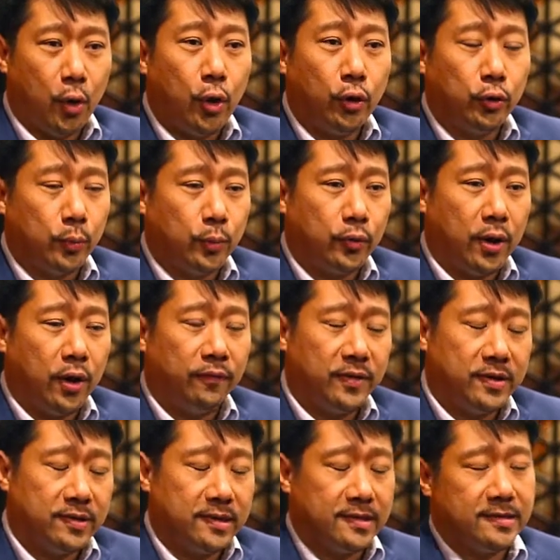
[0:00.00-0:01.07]
all Nomura
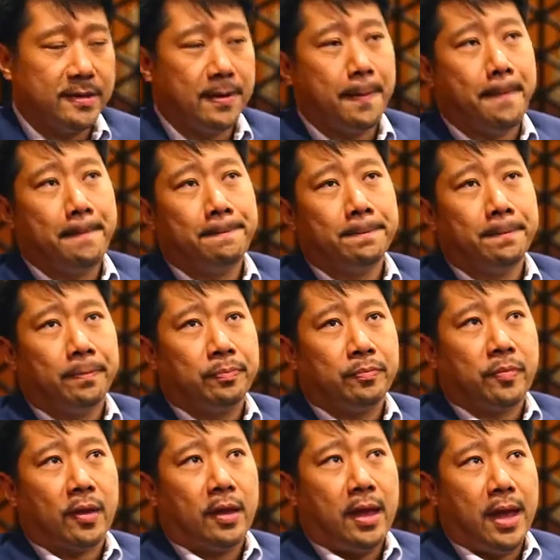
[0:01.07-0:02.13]
offices.
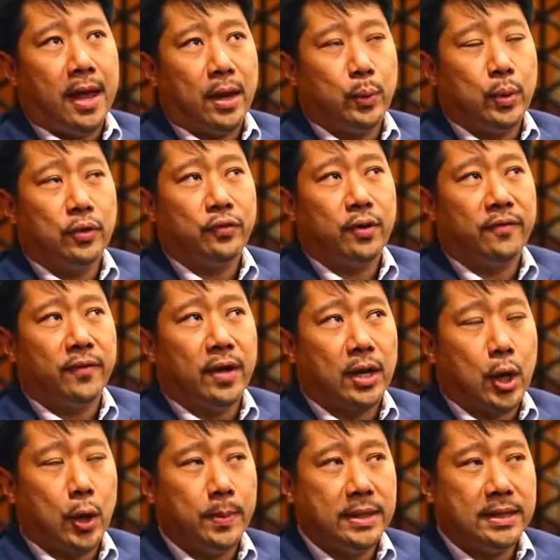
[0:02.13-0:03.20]
And we also have a
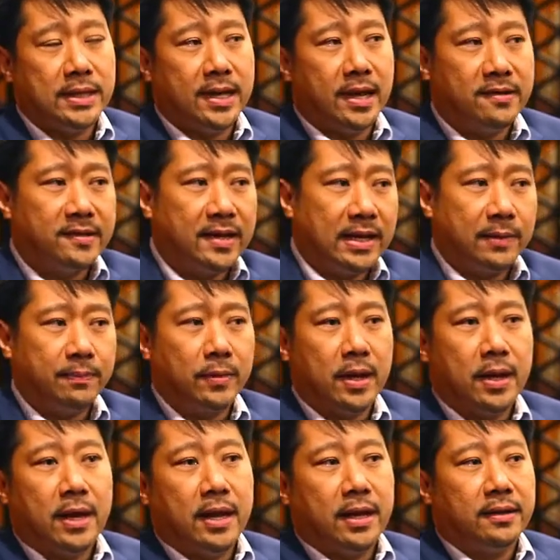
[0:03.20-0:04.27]
committee that's set up
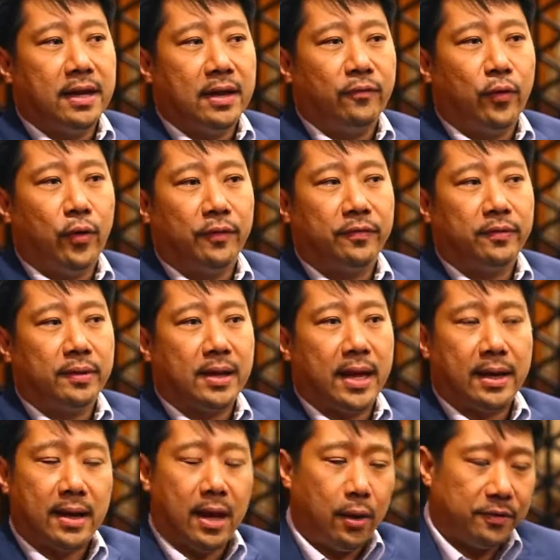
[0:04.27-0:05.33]
that involves
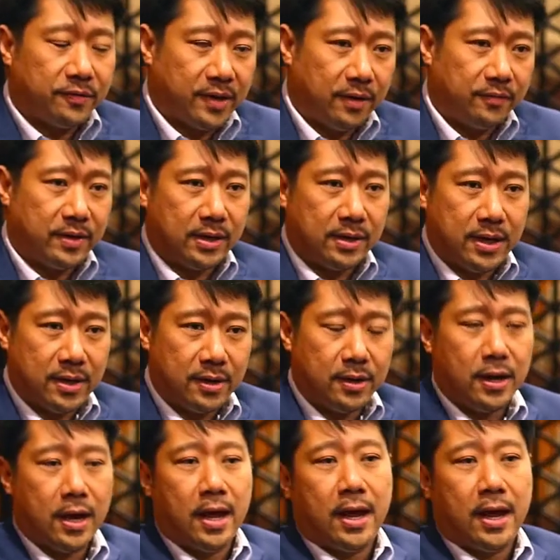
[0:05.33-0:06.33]
like ourselves in here,